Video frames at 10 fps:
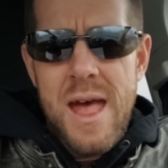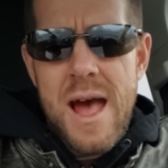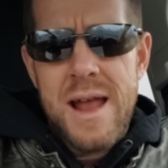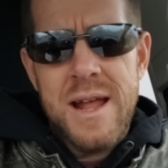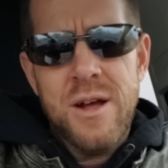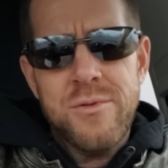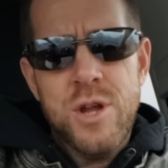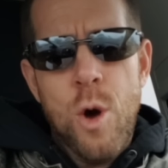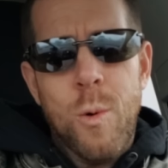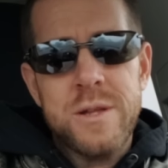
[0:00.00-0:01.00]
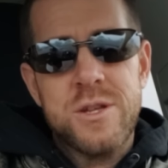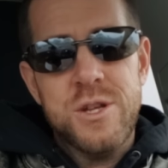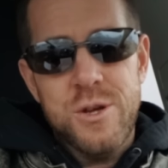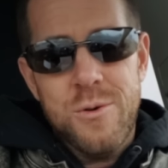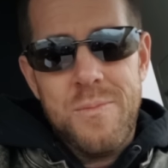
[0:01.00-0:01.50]
And I don't know what to
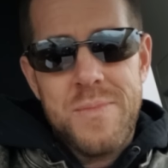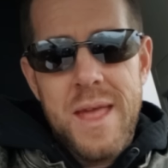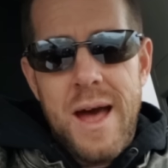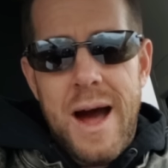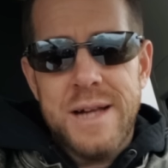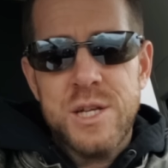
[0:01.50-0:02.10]
do. I